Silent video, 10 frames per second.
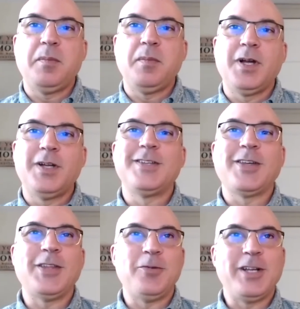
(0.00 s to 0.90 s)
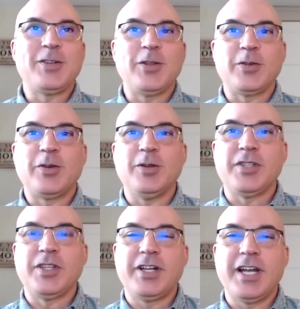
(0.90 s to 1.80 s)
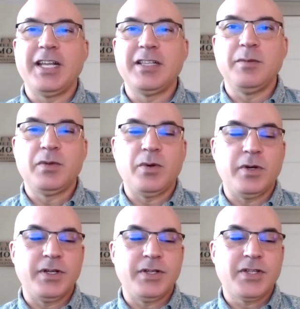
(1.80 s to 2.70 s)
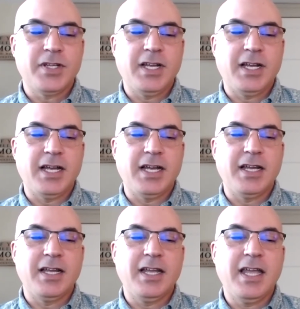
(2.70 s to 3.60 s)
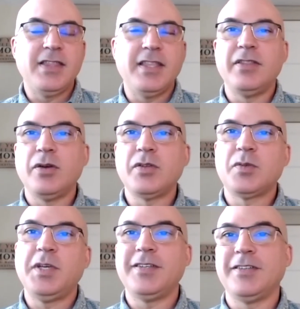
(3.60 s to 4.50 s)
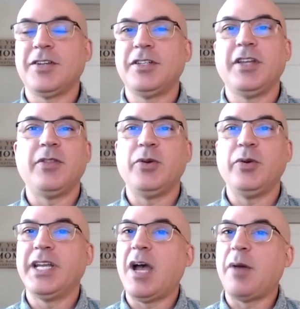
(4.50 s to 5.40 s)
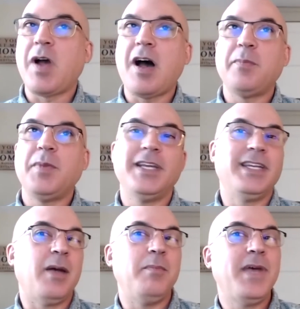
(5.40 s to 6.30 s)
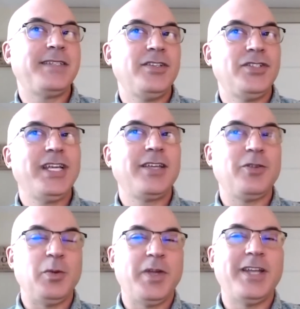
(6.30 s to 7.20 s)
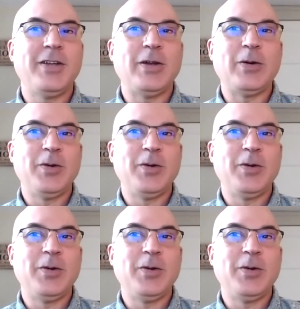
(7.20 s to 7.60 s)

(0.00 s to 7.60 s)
until they reach those goals that you're guiding them towards. And then those pieces are done through in-app copy, in-app messaging, through Pendo.